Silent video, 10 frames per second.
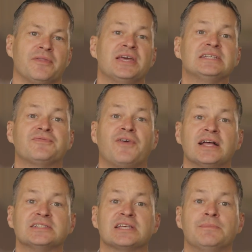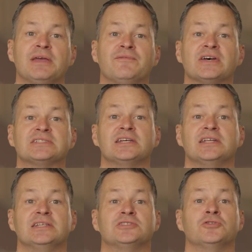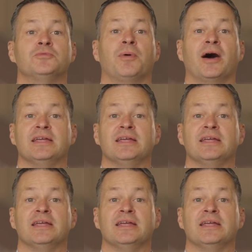These funds can be invested into by